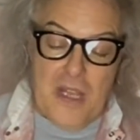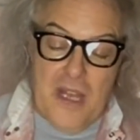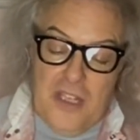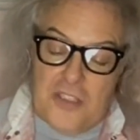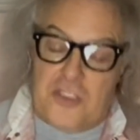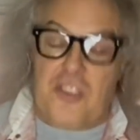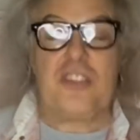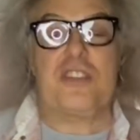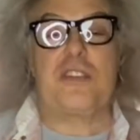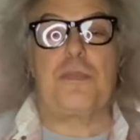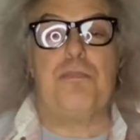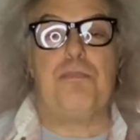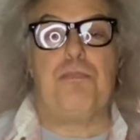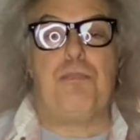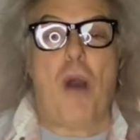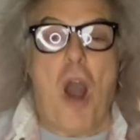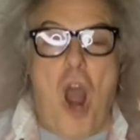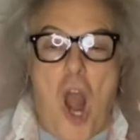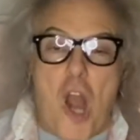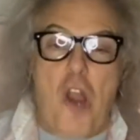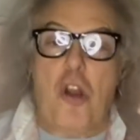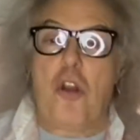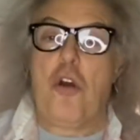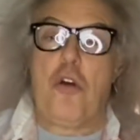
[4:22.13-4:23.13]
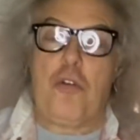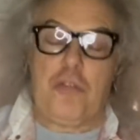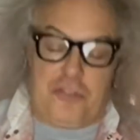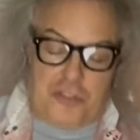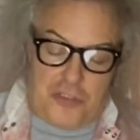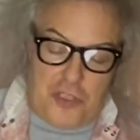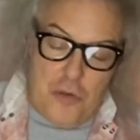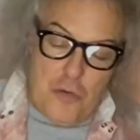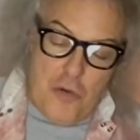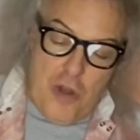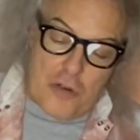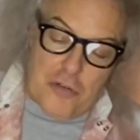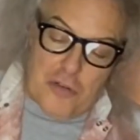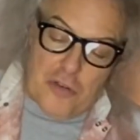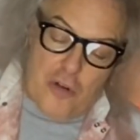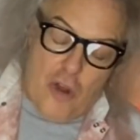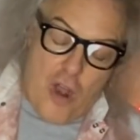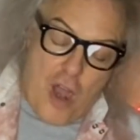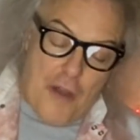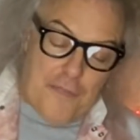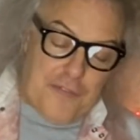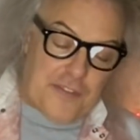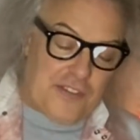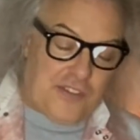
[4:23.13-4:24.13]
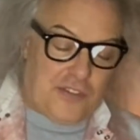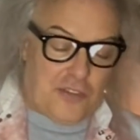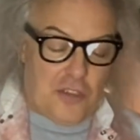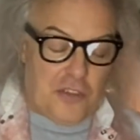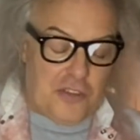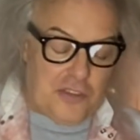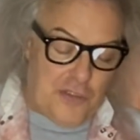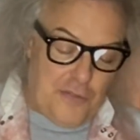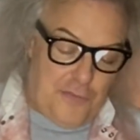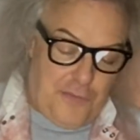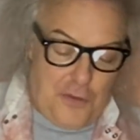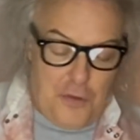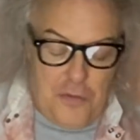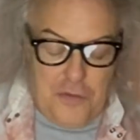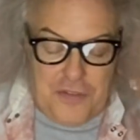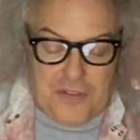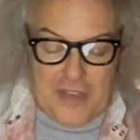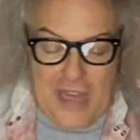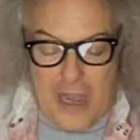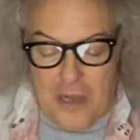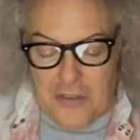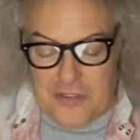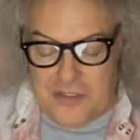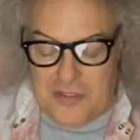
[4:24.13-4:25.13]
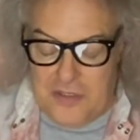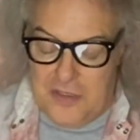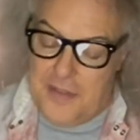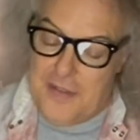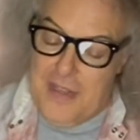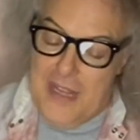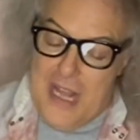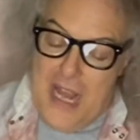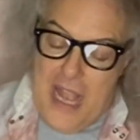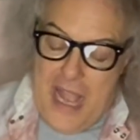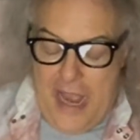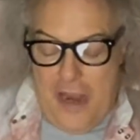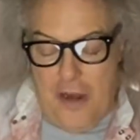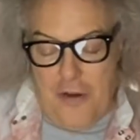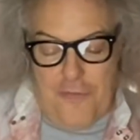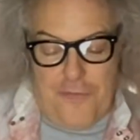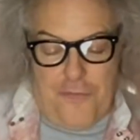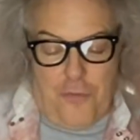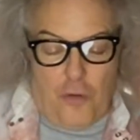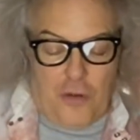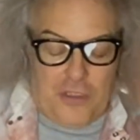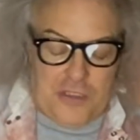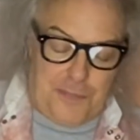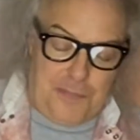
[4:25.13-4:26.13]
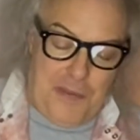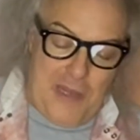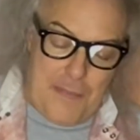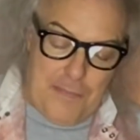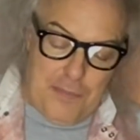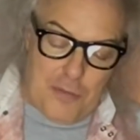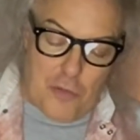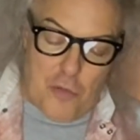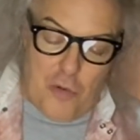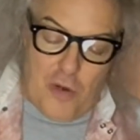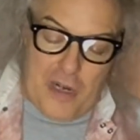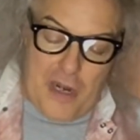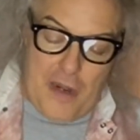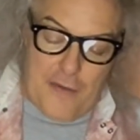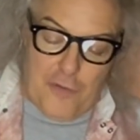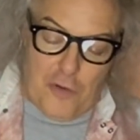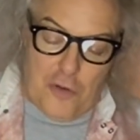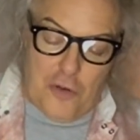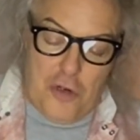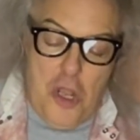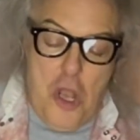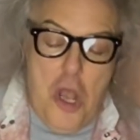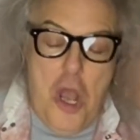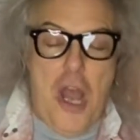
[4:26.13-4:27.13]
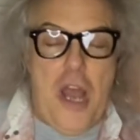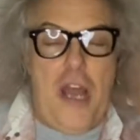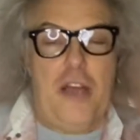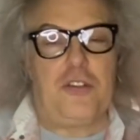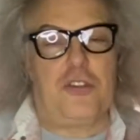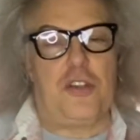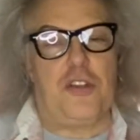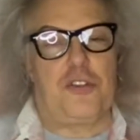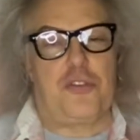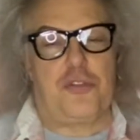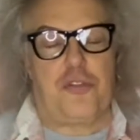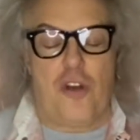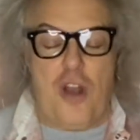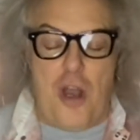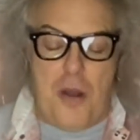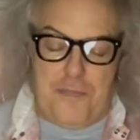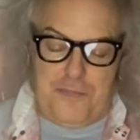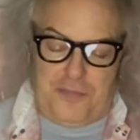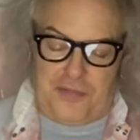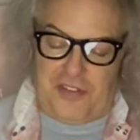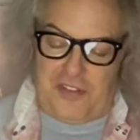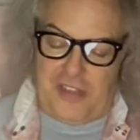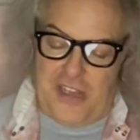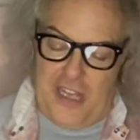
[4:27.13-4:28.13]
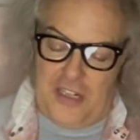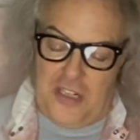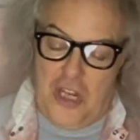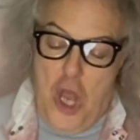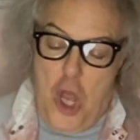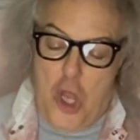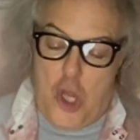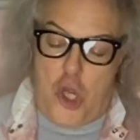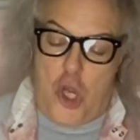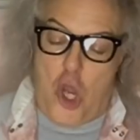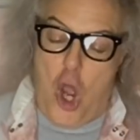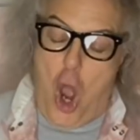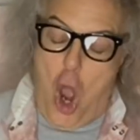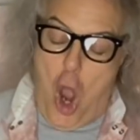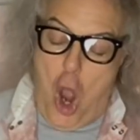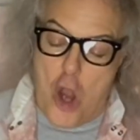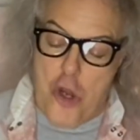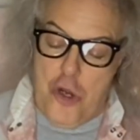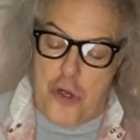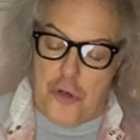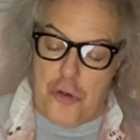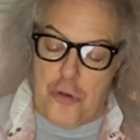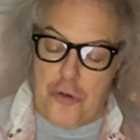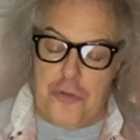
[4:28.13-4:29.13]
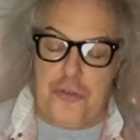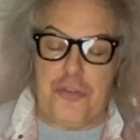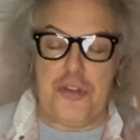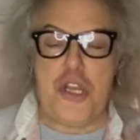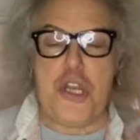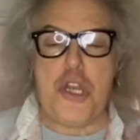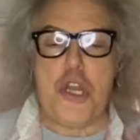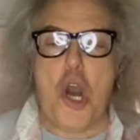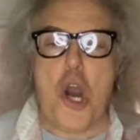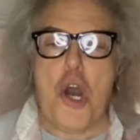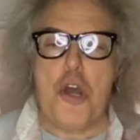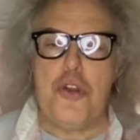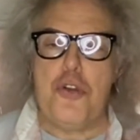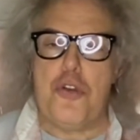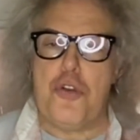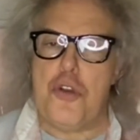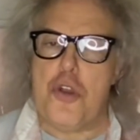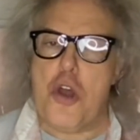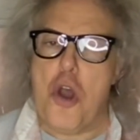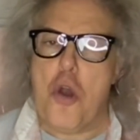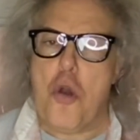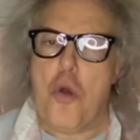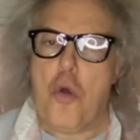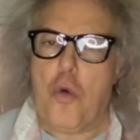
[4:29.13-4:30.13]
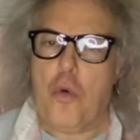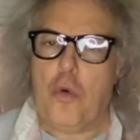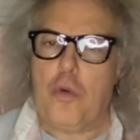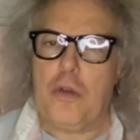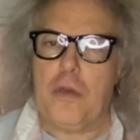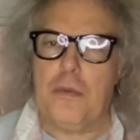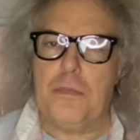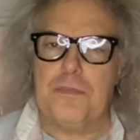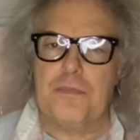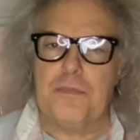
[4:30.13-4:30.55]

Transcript: Just borrow 200 officers and a few thousand Air Force people or whatever uh, to Trump said, conquer the unknown.